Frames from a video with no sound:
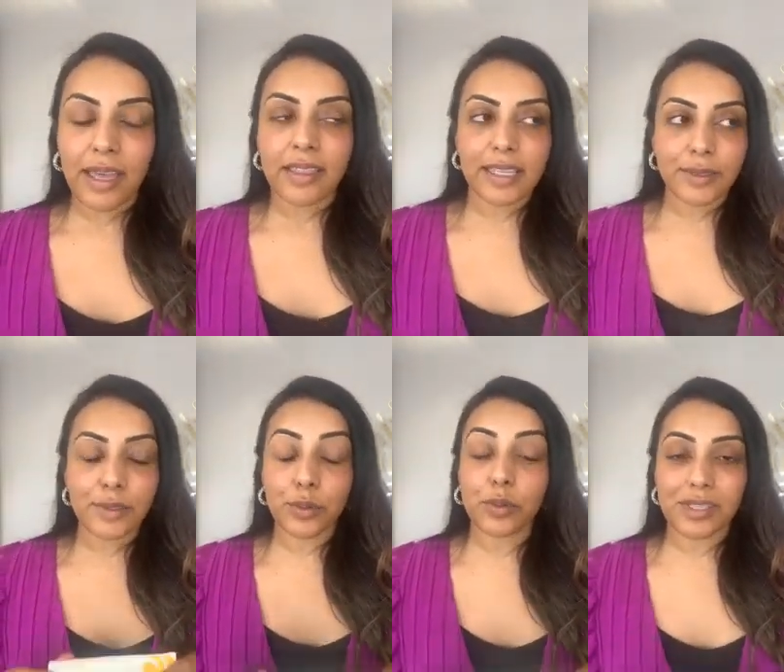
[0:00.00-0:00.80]
This was
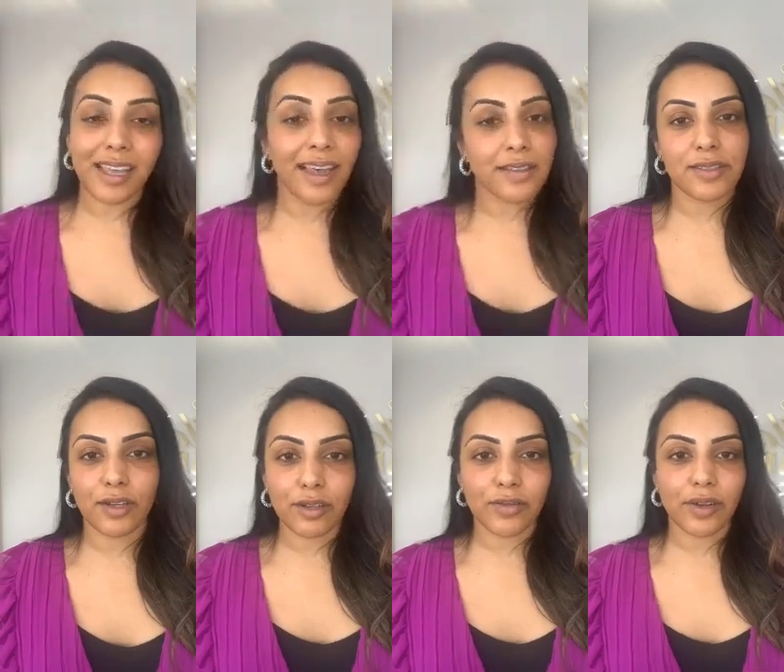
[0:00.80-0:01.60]
also out of
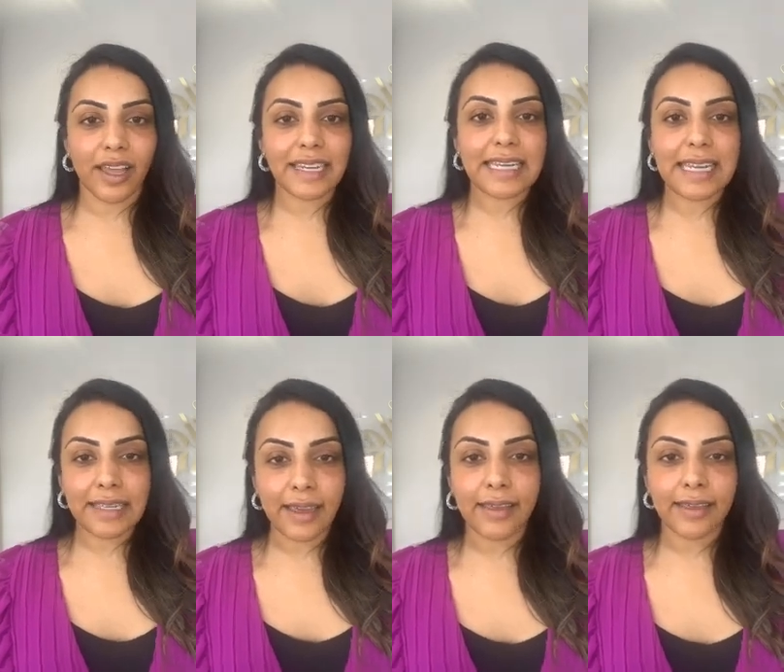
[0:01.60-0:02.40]
stock for like
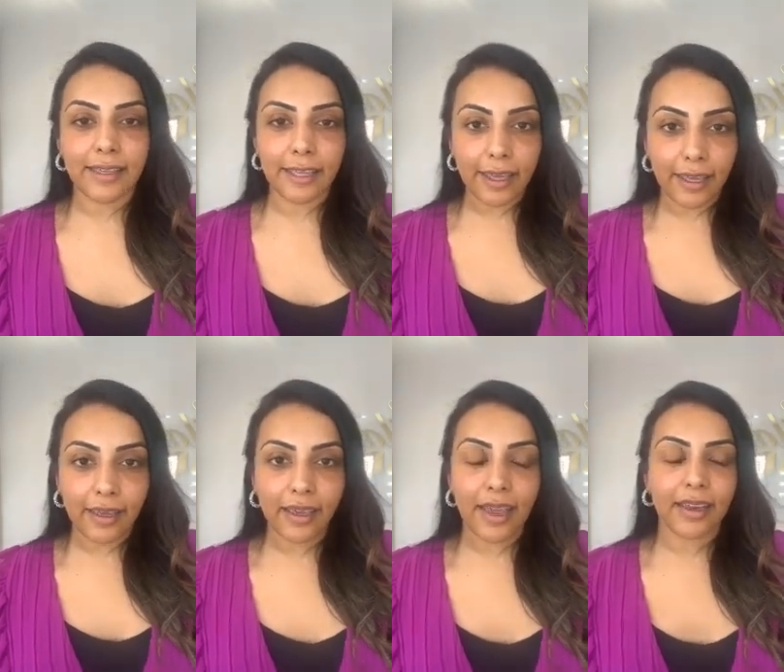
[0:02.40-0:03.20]
nearly a
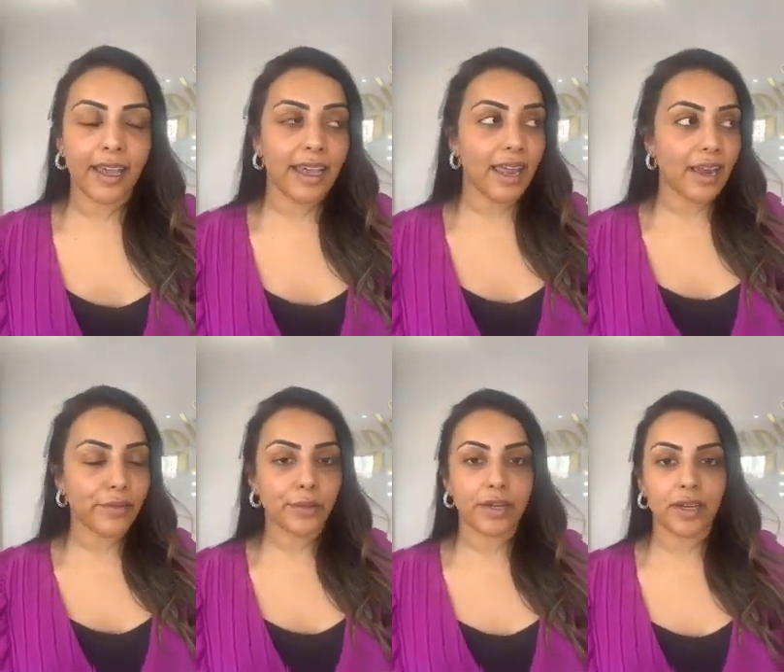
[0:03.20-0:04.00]
year, and I had
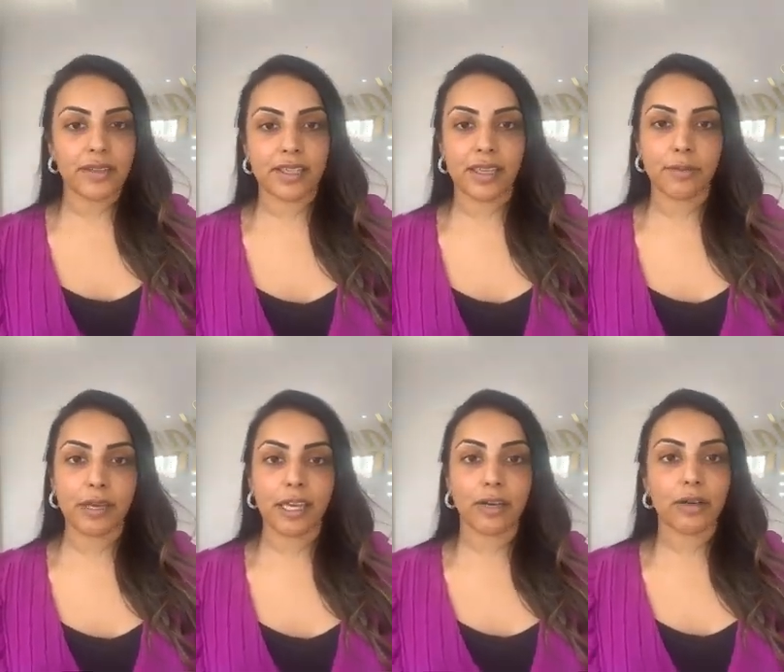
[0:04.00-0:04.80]
everyone asking
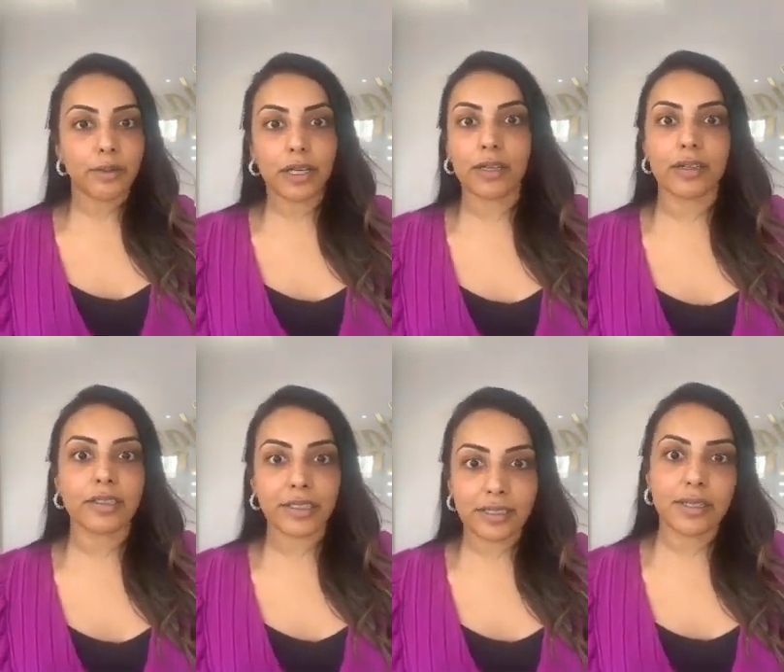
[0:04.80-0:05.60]
me, oh my God,
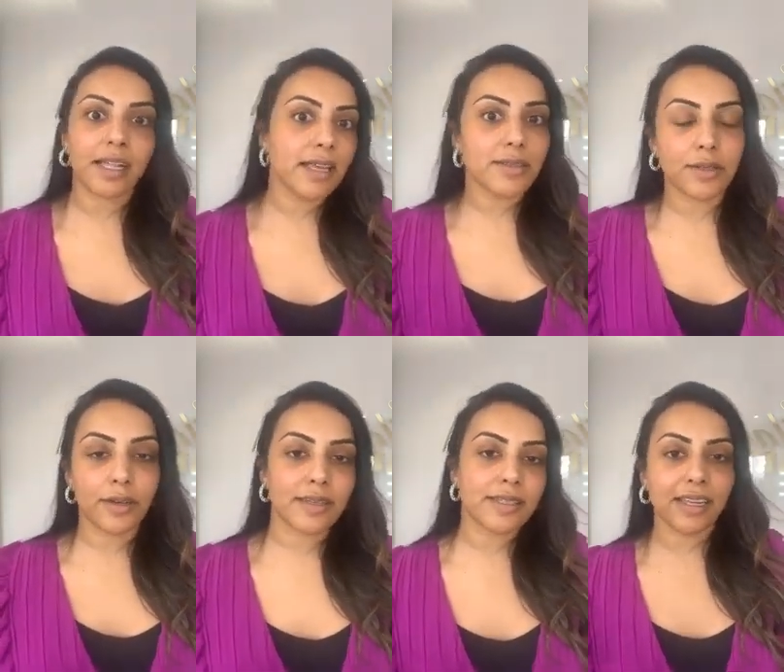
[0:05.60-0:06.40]
it's still out of
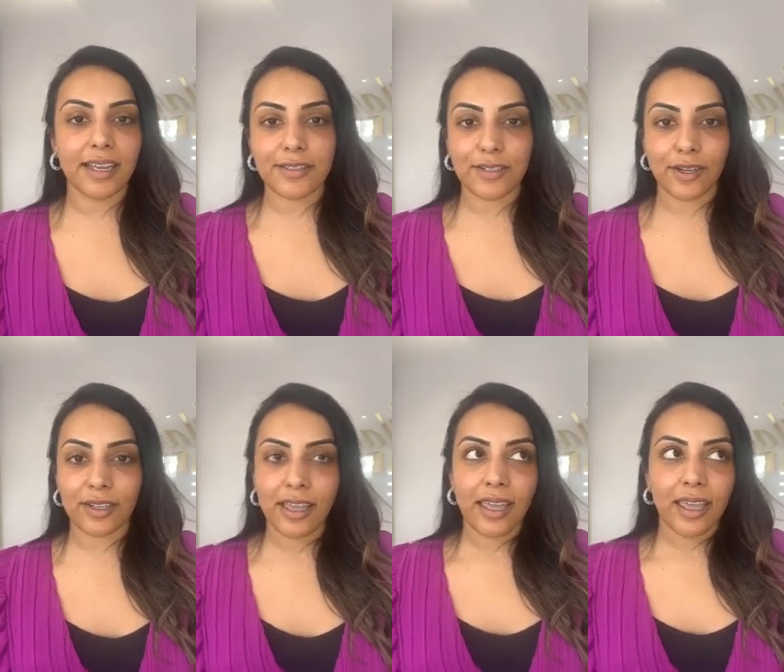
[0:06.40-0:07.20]
stock, it's still out of stock.
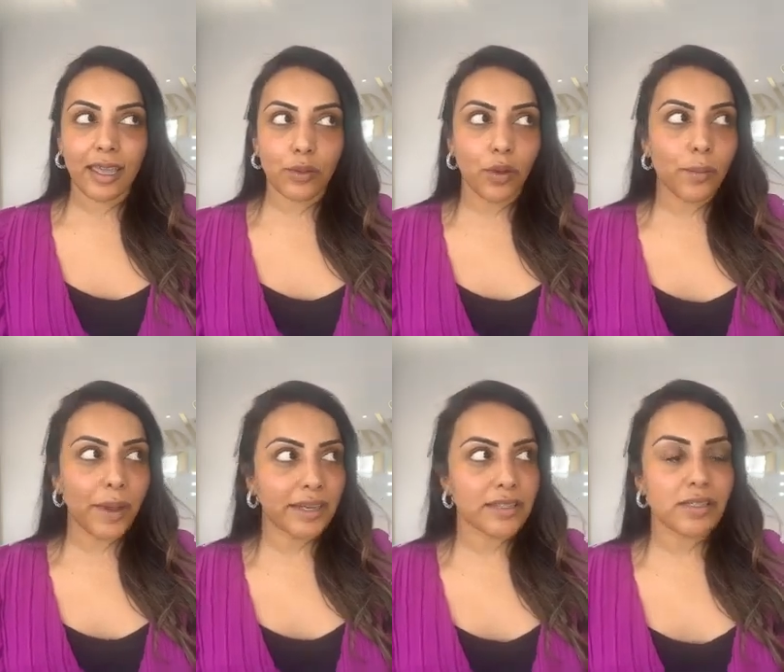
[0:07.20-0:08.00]
It got
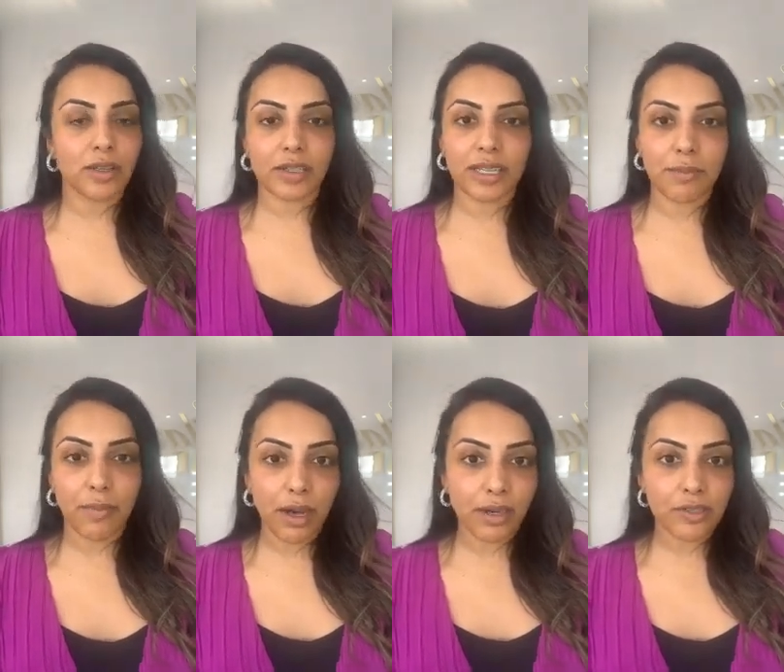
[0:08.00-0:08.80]
back in stock in
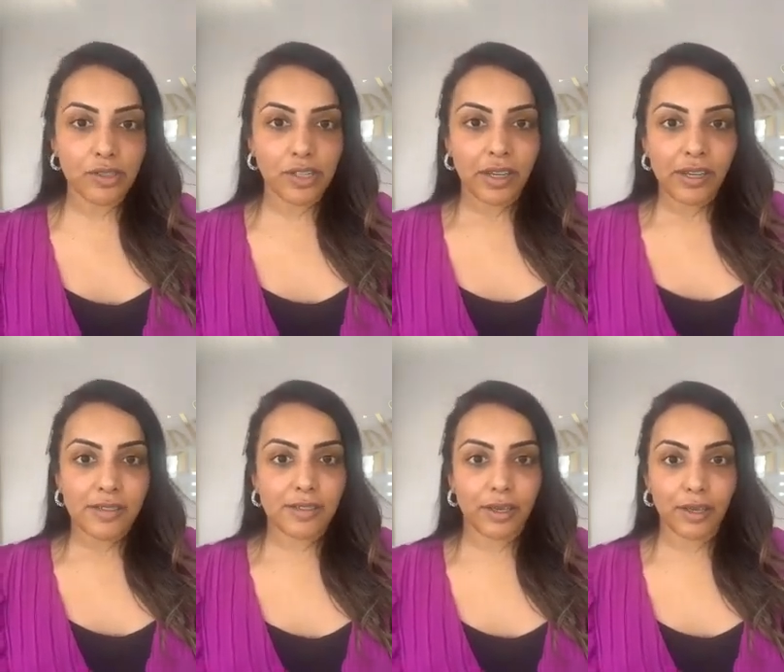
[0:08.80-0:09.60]
March.
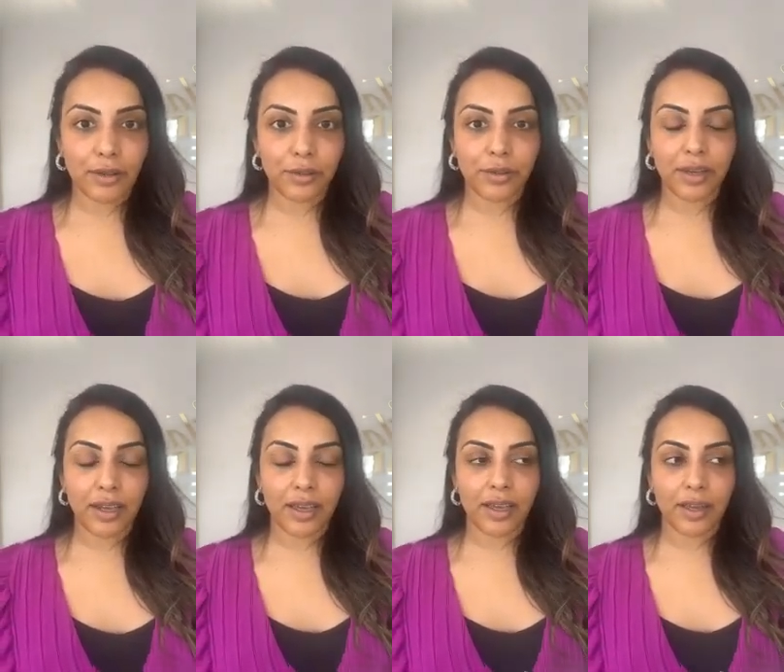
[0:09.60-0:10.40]
So
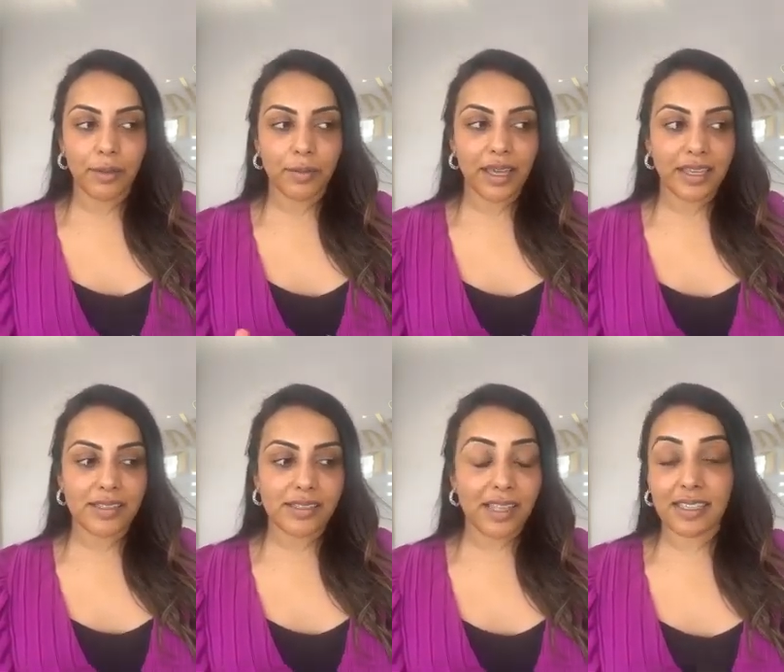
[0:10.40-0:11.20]

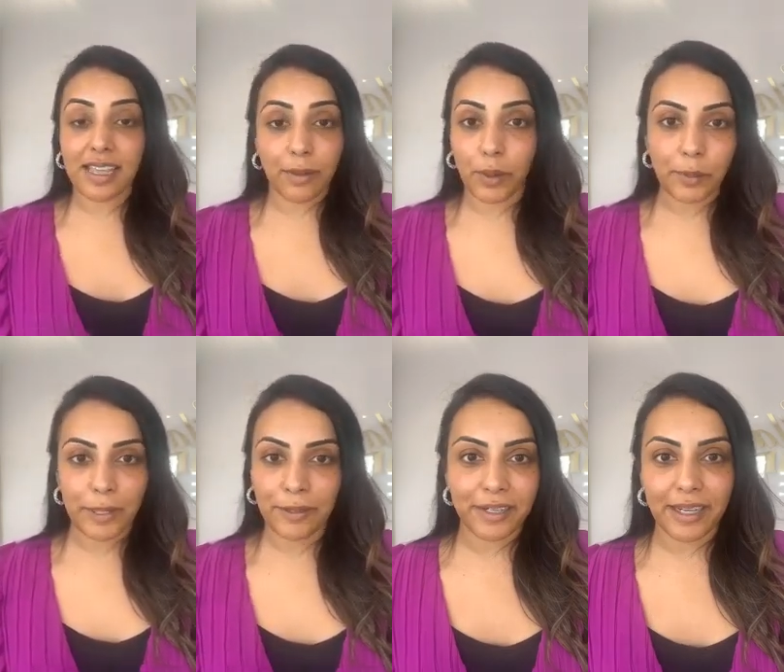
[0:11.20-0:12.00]
that's how
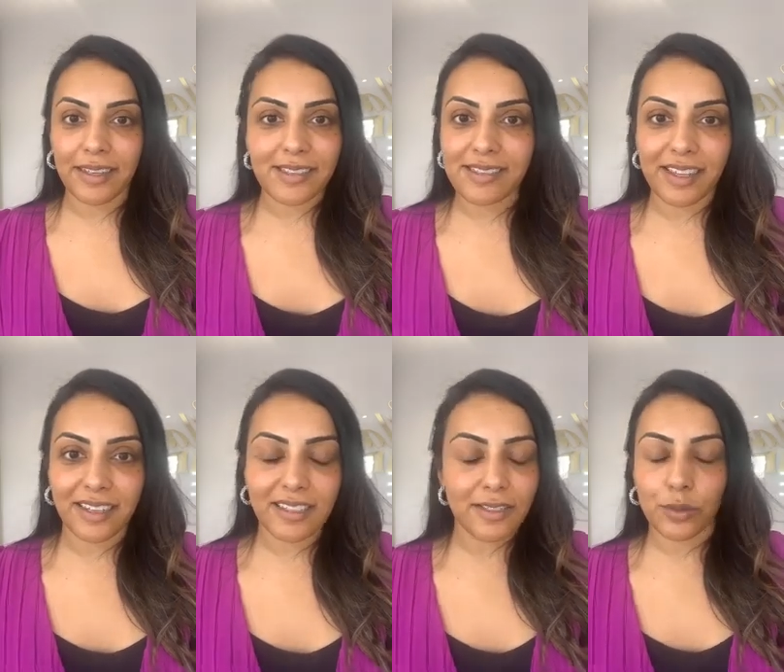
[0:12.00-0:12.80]
popular it is, that
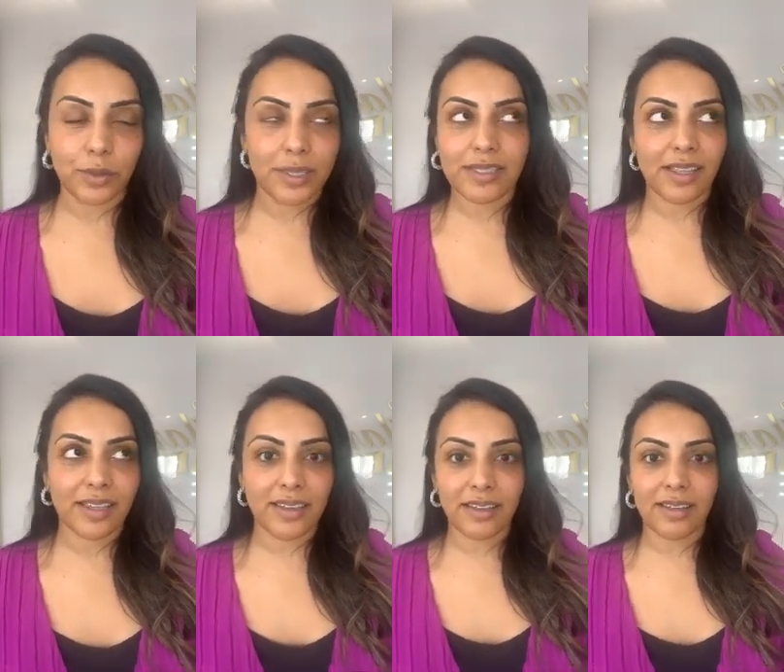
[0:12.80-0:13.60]
it's always
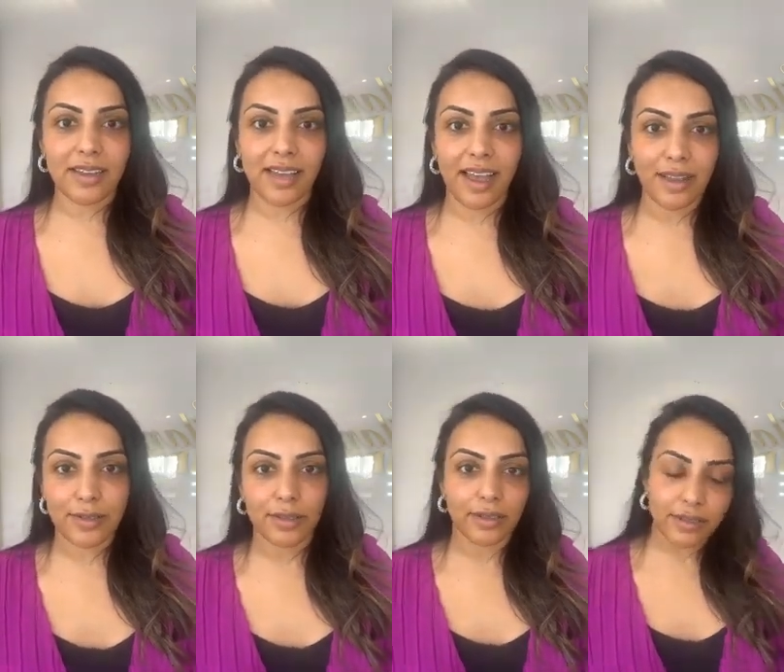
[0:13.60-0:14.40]
like out of
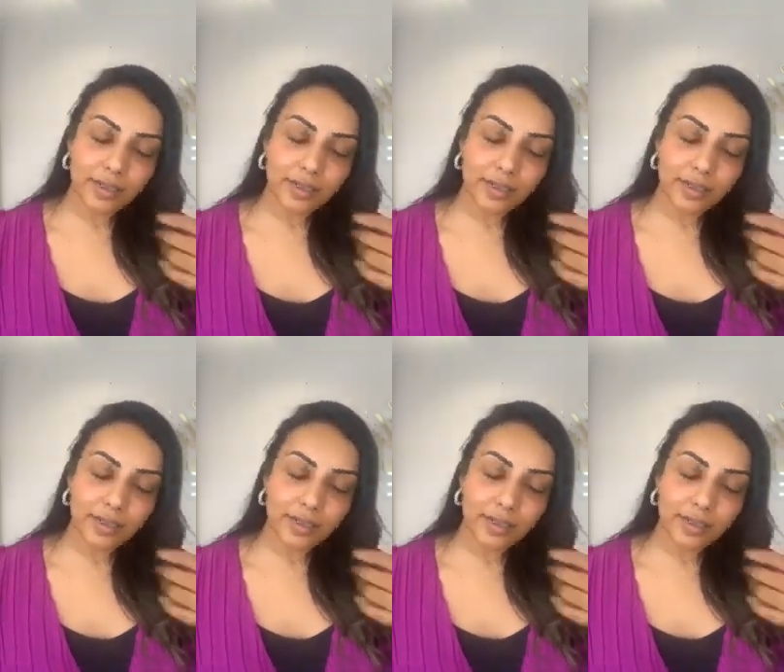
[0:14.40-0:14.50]
stock.